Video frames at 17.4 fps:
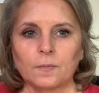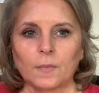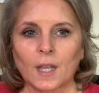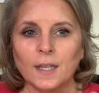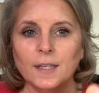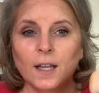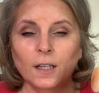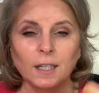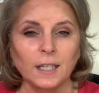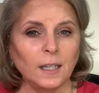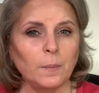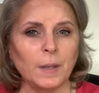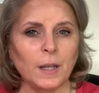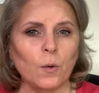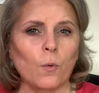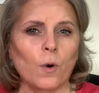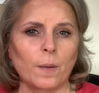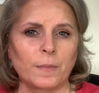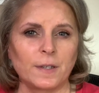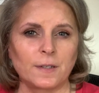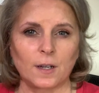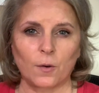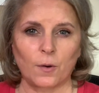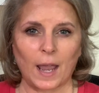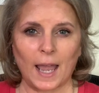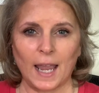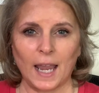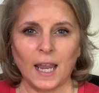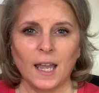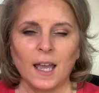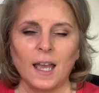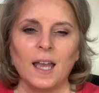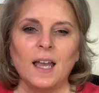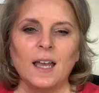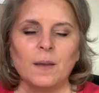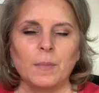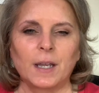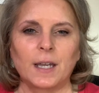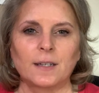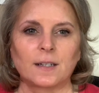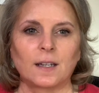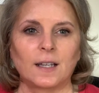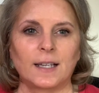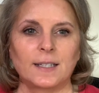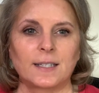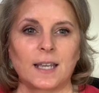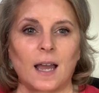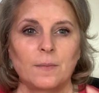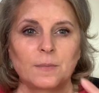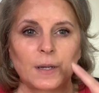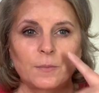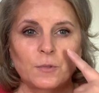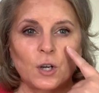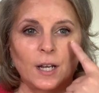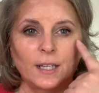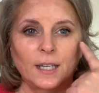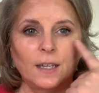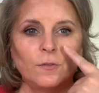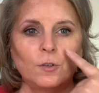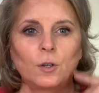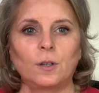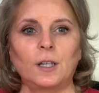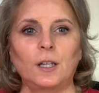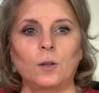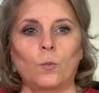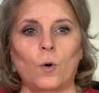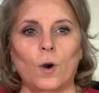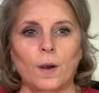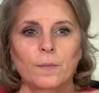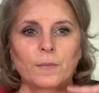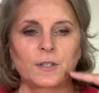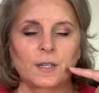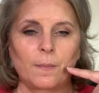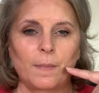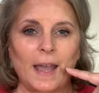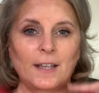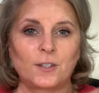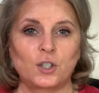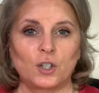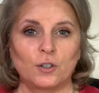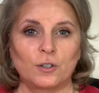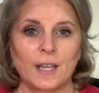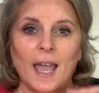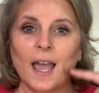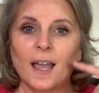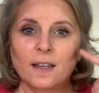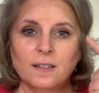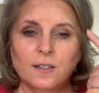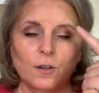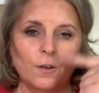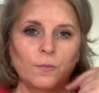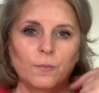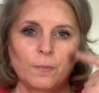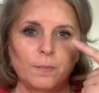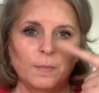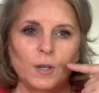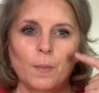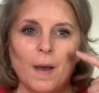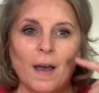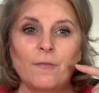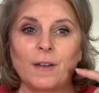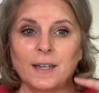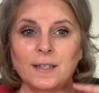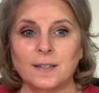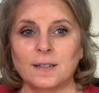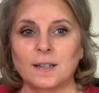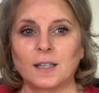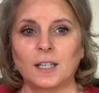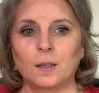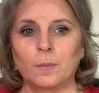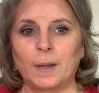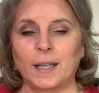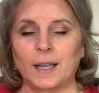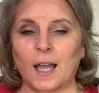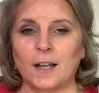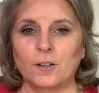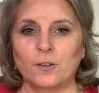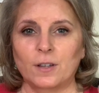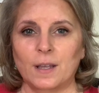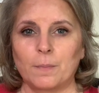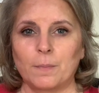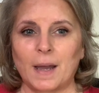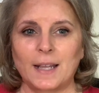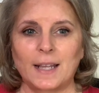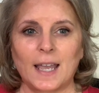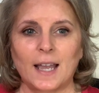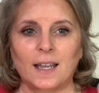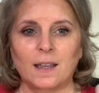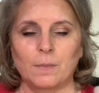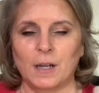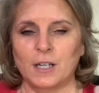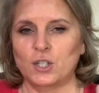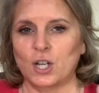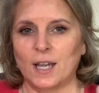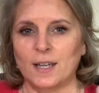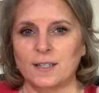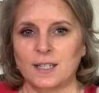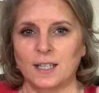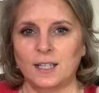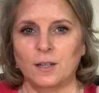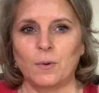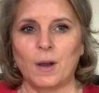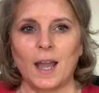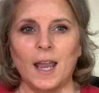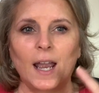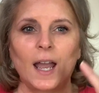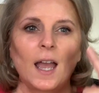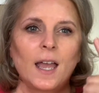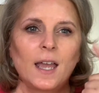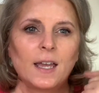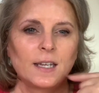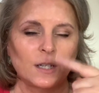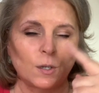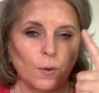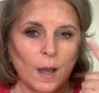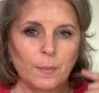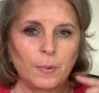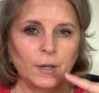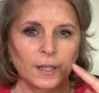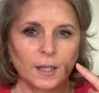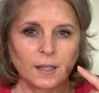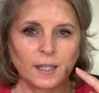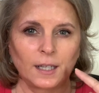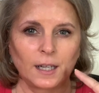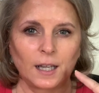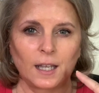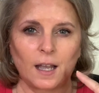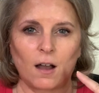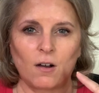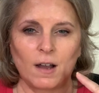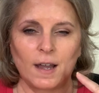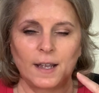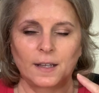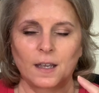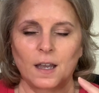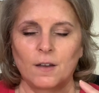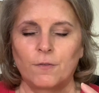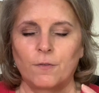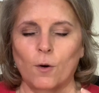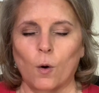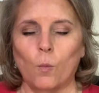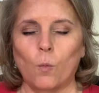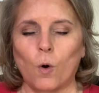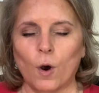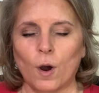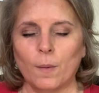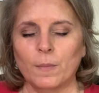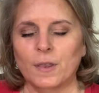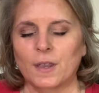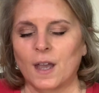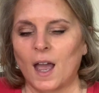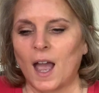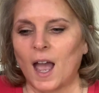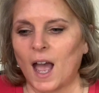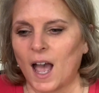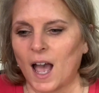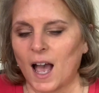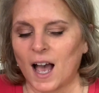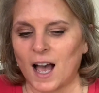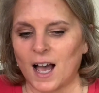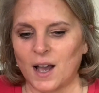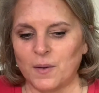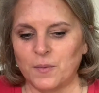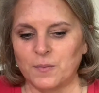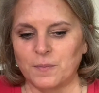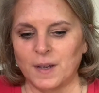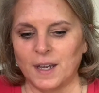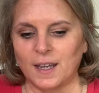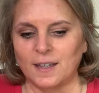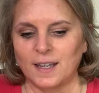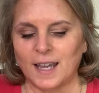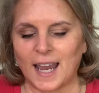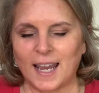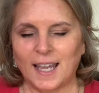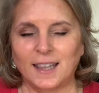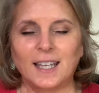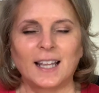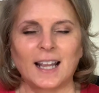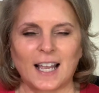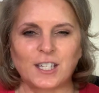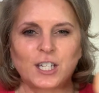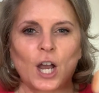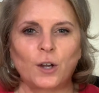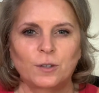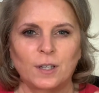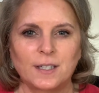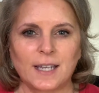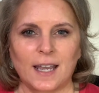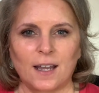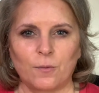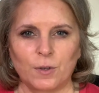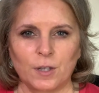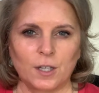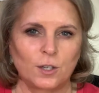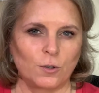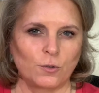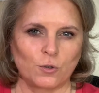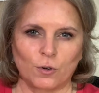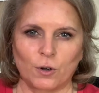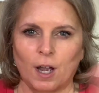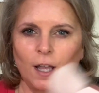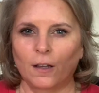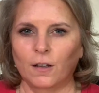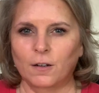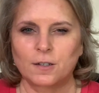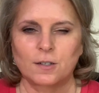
Now, a little bit of warmth is okay, because a lot of times I'm trying to give you a little warmth to match your neck. So, my face is a little bit lighter than my neck and my chest anyway. So I put a little on for warmth. And then I tone it down with a neutral color.